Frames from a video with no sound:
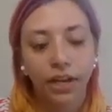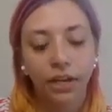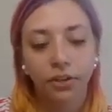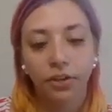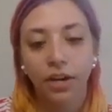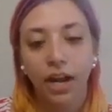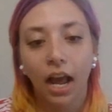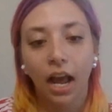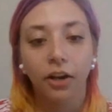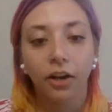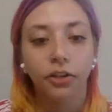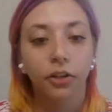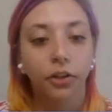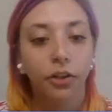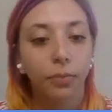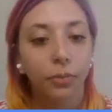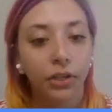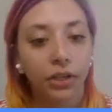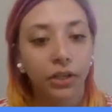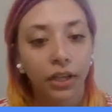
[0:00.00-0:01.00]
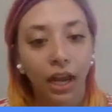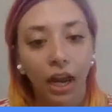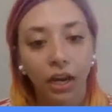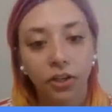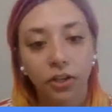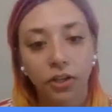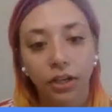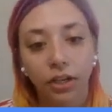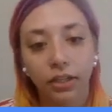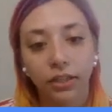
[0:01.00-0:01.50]
international
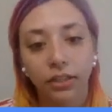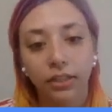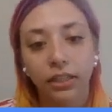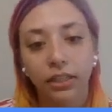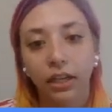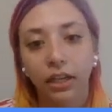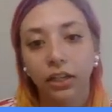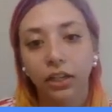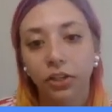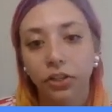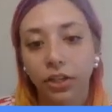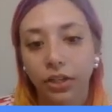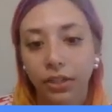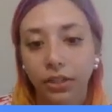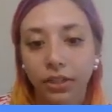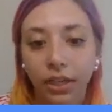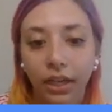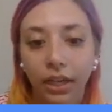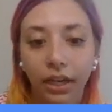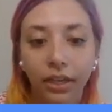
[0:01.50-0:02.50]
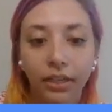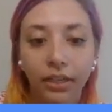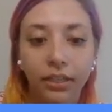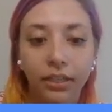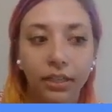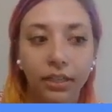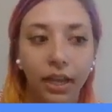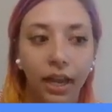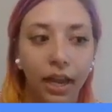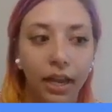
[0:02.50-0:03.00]
communications and
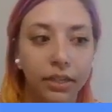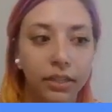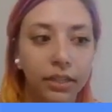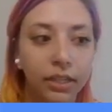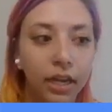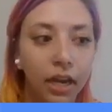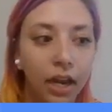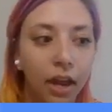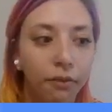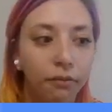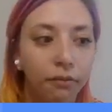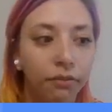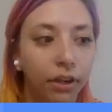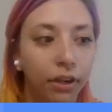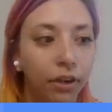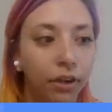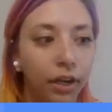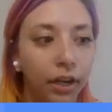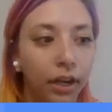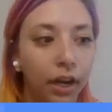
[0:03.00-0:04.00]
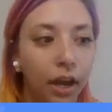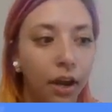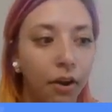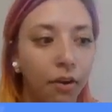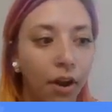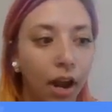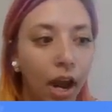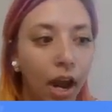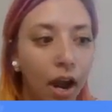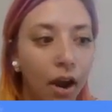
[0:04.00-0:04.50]
logistics and figuring
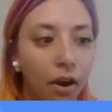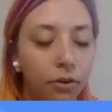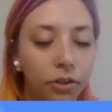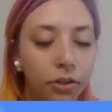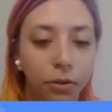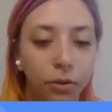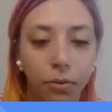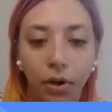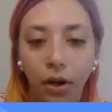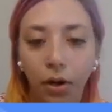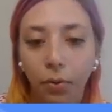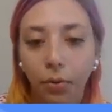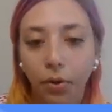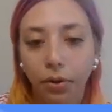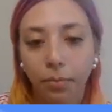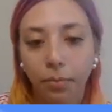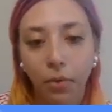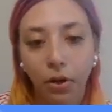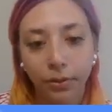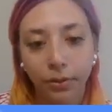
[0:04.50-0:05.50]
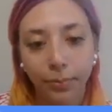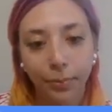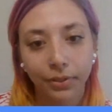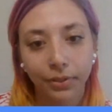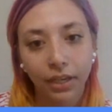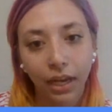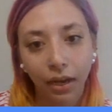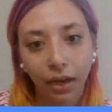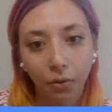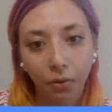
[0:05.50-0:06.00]
out how to work with
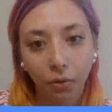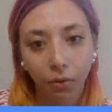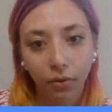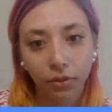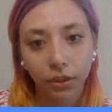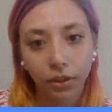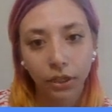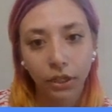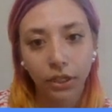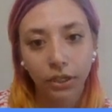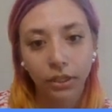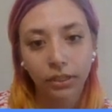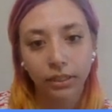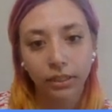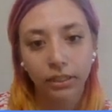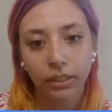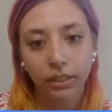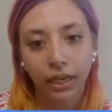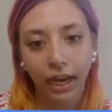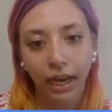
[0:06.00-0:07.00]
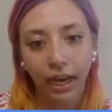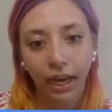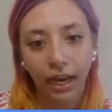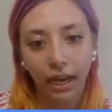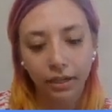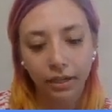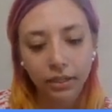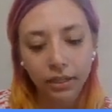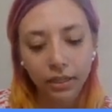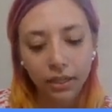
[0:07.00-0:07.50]
multiple stakeholders
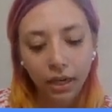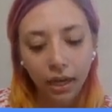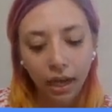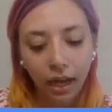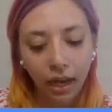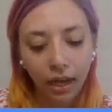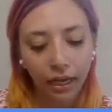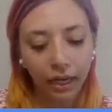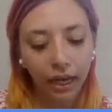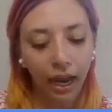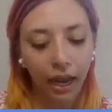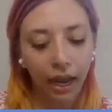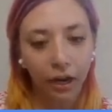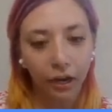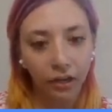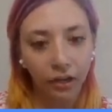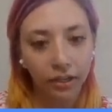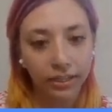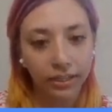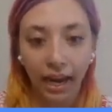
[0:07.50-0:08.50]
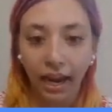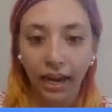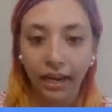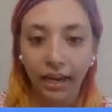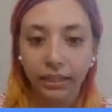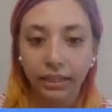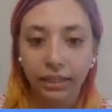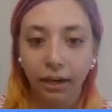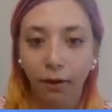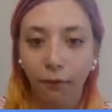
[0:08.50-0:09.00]
and get a good
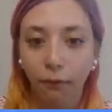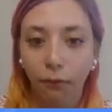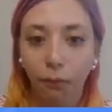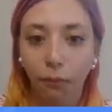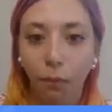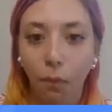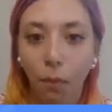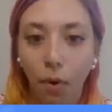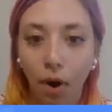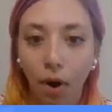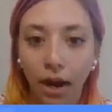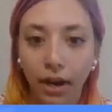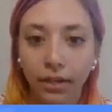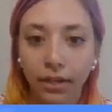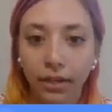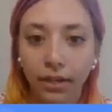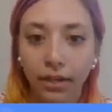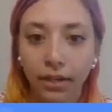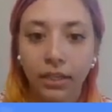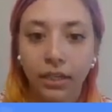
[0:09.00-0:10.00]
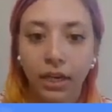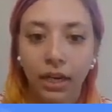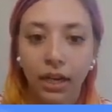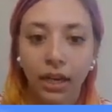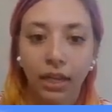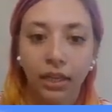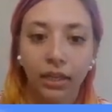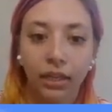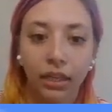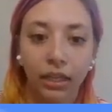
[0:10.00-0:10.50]
taste of what
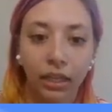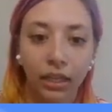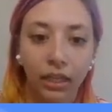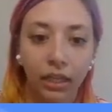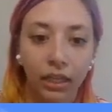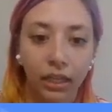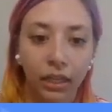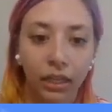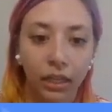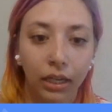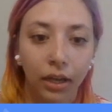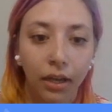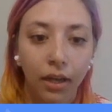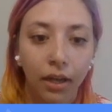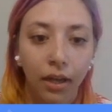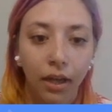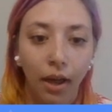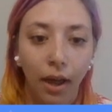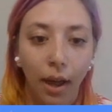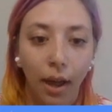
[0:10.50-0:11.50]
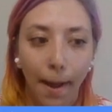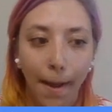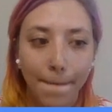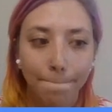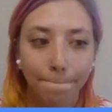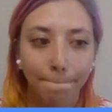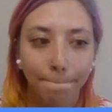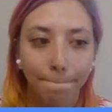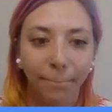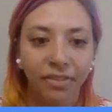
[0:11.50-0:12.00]
the
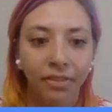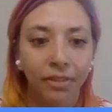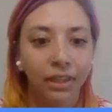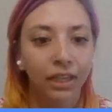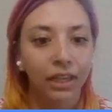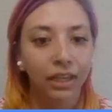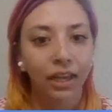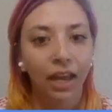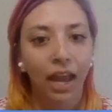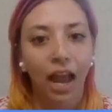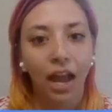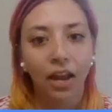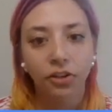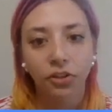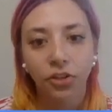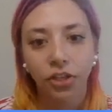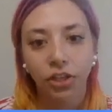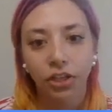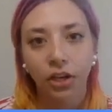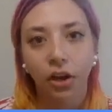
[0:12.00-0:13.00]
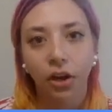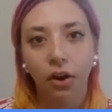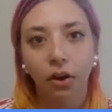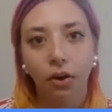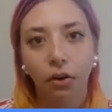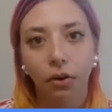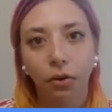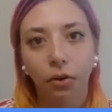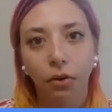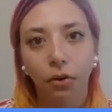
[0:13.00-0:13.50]

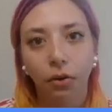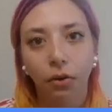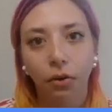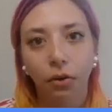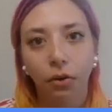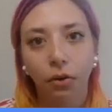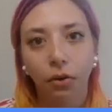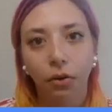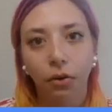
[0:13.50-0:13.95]
NGO